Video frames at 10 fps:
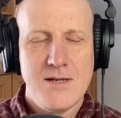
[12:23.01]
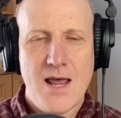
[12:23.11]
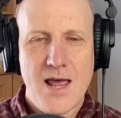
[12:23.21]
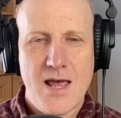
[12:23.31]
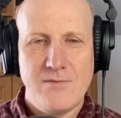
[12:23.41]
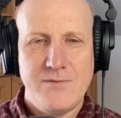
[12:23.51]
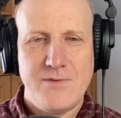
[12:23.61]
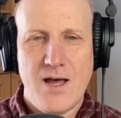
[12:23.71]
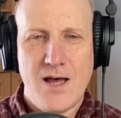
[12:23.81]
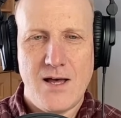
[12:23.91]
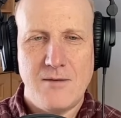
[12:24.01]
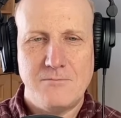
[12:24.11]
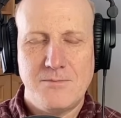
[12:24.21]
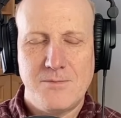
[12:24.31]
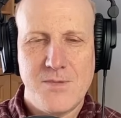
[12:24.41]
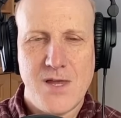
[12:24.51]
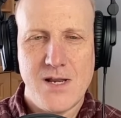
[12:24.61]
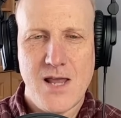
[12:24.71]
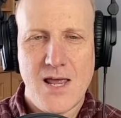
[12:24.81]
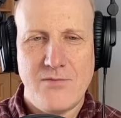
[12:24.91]
have um, they
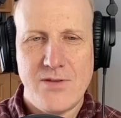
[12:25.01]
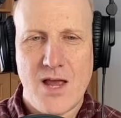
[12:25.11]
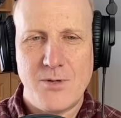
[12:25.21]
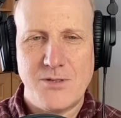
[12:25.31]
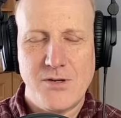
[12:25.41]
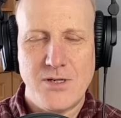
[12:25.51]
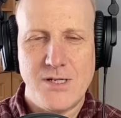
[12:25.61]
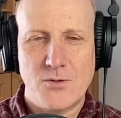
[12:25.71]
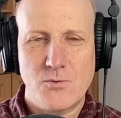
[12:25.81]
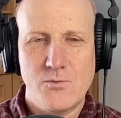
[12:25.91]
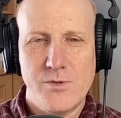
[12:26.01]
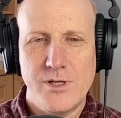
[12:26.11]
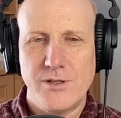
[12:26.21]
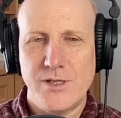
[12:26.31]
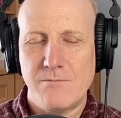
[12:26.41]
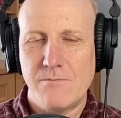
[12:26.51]
didn't have the opportunity to really